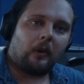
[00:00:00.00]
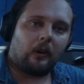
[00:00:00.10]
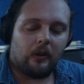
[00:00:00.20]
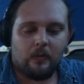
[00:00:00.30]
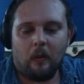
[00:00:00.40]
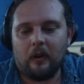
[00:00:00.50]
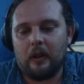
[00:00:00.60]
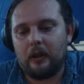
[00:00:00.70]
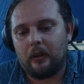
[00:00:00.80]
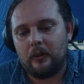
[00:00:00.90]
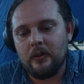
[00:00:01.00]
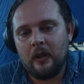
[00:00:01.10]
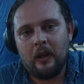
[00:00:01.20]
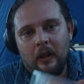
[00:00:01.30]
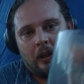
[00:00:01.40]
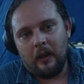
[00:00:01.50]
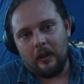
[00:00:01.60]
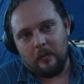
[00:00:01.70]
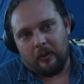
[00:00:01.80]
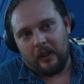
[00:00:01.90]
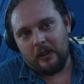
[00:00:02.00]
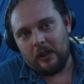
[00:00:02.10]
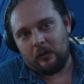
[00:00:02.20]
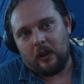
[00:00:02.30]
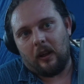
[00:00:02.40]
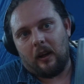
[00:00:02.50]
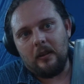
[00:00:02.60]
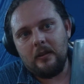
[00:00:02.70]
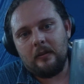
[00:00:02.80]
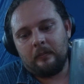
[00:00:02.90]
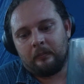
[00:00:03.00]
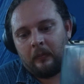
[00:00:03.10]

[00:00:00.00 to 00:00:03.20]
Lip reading: Because what we're going to use is a pre-chilled glass,